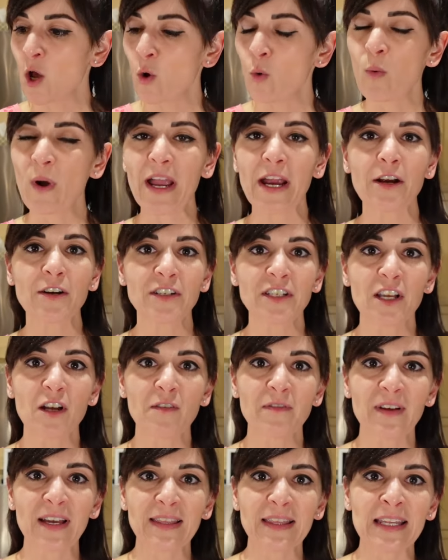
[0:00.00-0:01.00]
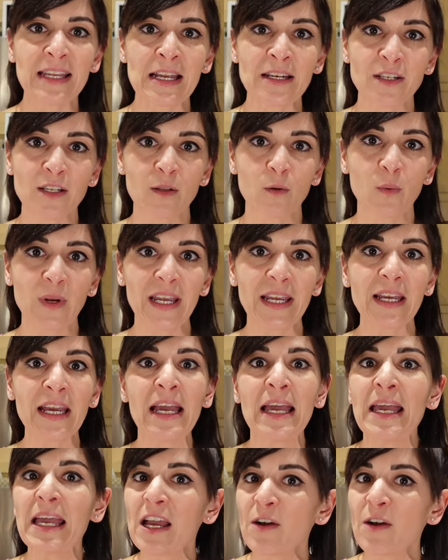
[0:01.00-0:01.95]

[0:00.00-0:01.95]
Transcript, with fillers: weigh ourselves at the end of the week.